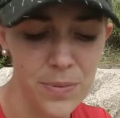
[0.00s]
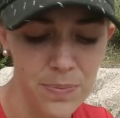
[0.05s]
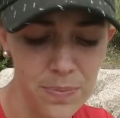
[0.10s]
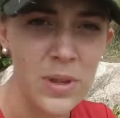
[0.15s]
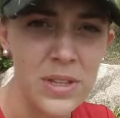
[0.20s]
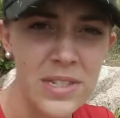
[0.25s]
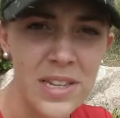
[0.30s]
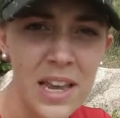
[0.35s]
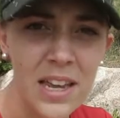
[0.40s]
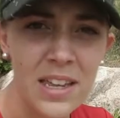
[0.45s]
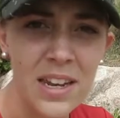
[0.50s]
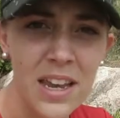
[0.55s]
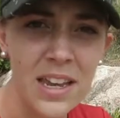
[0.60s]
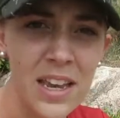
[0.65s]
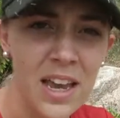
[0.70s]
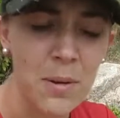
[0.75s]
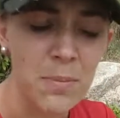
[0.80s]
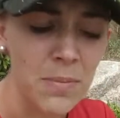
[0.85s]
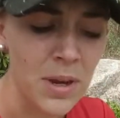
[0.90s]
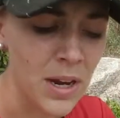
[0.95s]
When Zach and I
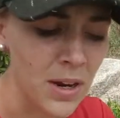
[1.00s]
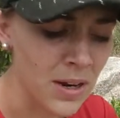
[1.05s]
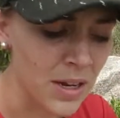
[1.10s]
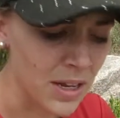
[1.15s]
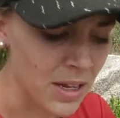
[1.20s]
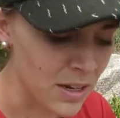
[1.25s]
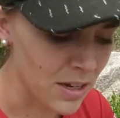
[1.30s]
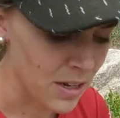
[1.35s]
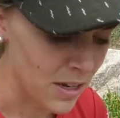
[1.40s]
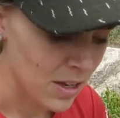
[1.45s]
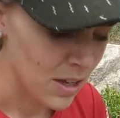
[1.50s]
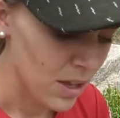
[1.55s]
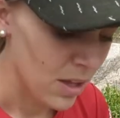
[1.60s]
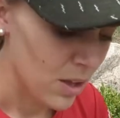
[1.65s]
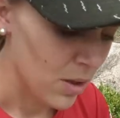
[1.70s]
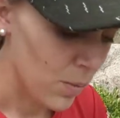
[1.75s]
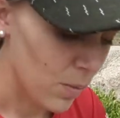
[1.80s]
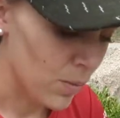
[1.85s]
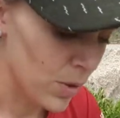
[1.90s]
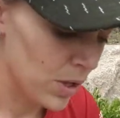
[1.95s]
got married,
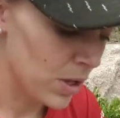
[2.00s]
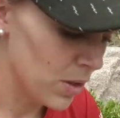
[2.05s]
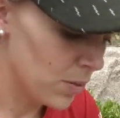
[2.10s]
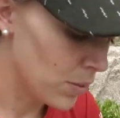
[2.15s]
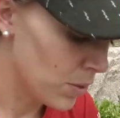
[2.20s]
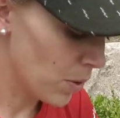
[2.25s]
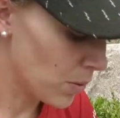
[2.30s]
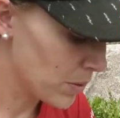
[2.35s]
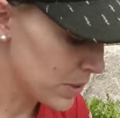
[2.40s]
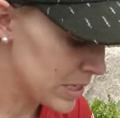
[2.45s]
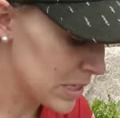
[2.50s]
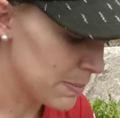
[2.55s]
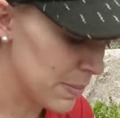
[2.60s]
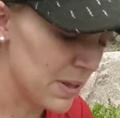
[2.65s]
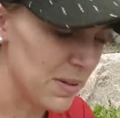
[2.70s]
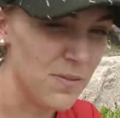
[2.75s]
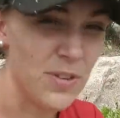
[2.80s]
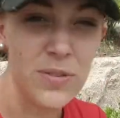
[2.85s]
we would only spend